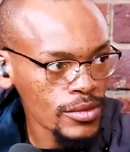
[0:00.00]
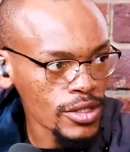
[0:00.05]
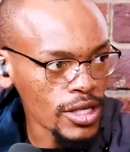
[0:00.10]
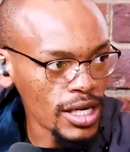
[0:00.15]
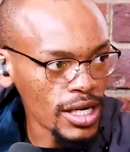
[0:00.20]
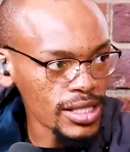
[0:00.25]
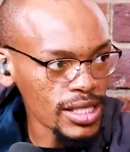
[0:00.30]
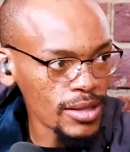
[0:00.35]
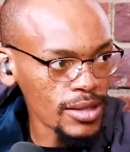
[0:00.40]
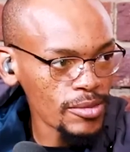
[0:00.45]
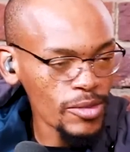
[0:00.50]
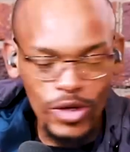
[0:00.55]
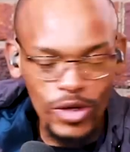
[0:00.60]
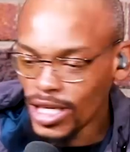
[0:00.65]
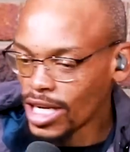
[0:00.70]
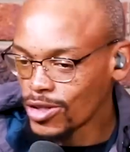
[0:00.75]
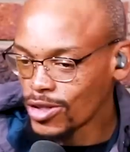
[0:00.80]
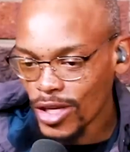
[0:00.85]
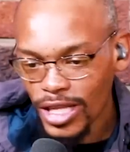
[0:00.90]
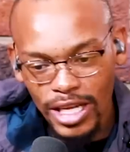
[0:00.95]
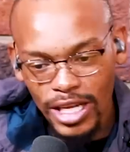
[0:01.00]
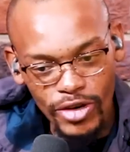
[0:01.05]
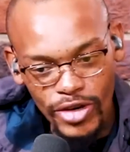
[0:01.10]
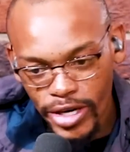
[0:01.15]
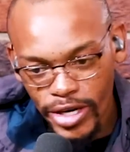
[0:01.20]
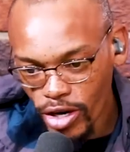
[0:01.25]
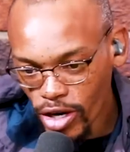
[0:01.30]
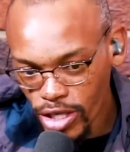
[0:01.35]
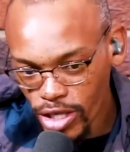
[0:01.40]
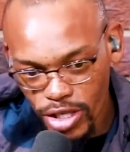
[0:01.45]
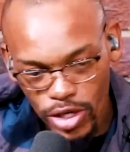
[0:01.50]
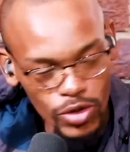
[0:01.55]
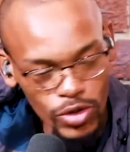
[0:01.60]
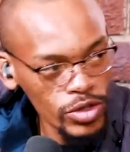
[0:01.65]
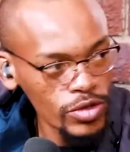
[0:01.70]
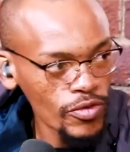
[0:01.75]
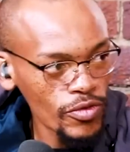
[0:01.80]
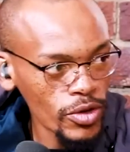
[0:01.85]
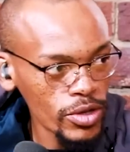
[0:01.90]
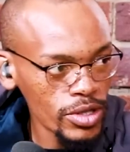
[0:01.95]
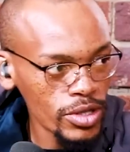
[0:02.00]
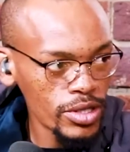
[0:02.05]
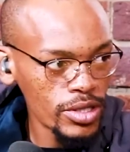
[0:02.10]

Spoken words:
Understand? Because that's what the credit cards are used for.